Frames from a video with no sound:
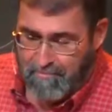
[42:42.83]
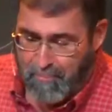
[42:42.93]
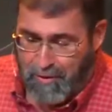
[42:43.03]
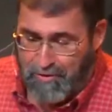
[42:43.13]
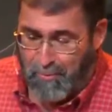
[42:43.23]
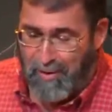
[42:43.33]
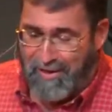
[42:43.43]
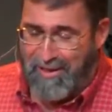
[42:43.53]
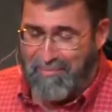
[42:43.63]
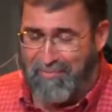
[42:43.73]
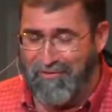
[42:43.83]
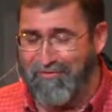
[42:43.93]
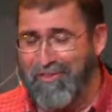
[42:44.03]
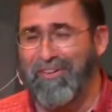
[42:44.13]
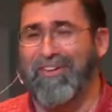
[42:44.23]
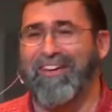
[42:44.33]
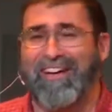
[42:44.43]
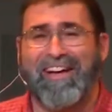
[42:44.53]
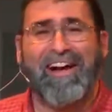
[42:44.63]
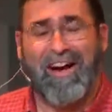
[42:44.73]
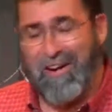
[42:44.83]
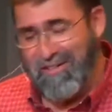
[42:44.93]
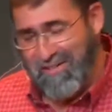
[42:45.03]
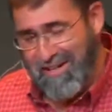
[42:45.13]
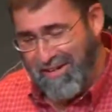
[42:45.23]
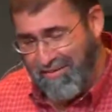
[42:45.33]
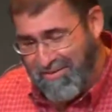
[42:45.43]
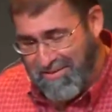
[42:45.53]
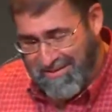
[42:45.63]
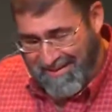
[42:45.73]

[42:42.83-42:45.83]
But to really prefer ourselves,